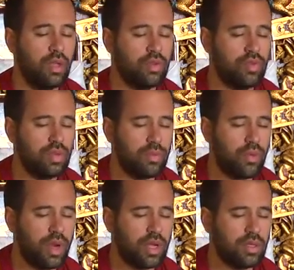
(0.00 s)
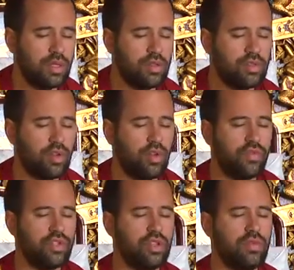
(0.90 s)
Through the practice of
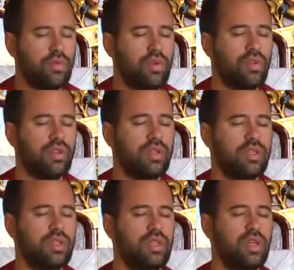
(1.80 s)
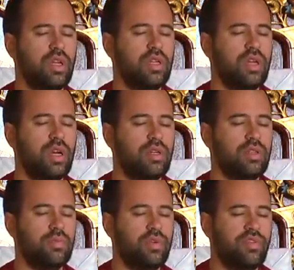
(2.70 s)
generosity and the other
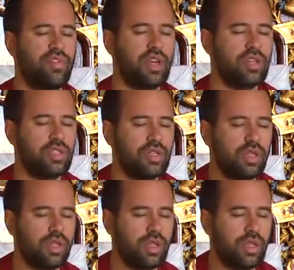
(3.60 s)
perfections,